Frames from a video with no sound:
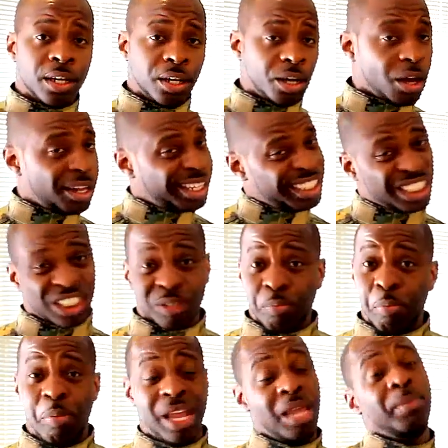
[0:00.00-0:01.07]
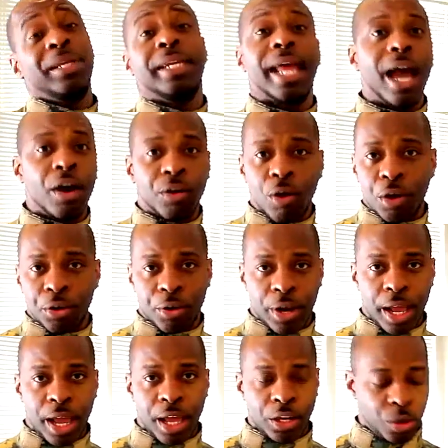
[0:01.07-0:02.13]
You know, it's just beaming down on your
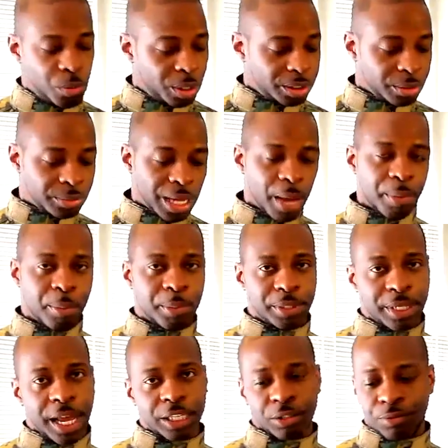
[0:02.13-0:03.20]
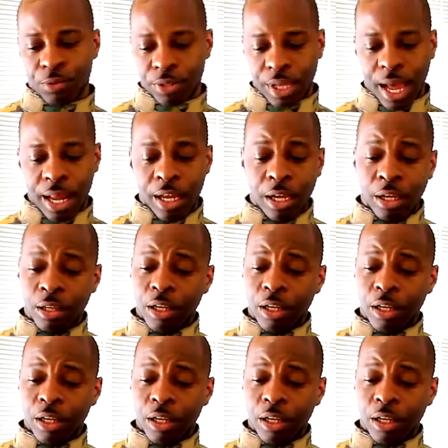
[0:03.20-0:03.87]
head. You want some type of protection for that.